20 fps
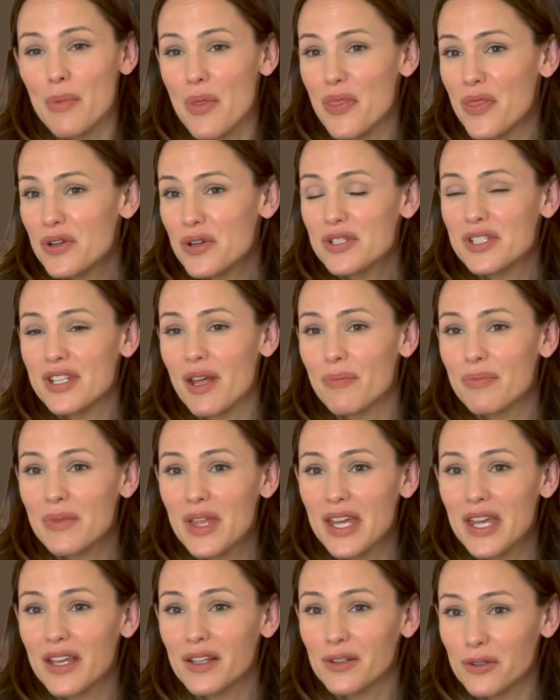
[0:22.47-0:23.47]
but there's
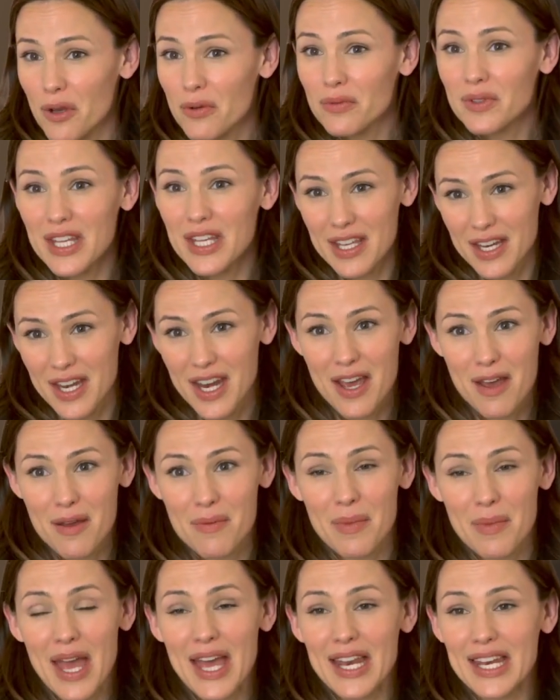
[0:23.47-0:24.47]
something lonely in him,